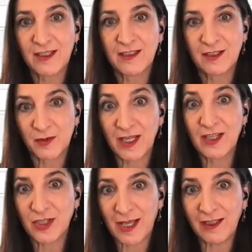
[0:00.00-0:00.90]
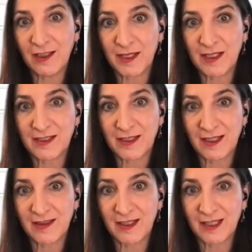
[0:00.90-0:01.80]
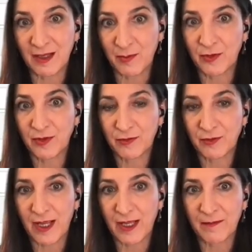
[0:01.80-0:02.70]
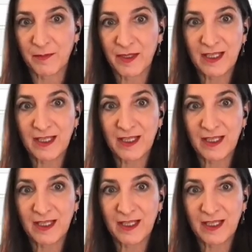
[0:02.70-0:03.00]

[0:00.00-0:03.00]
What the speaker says: to each element in the input array.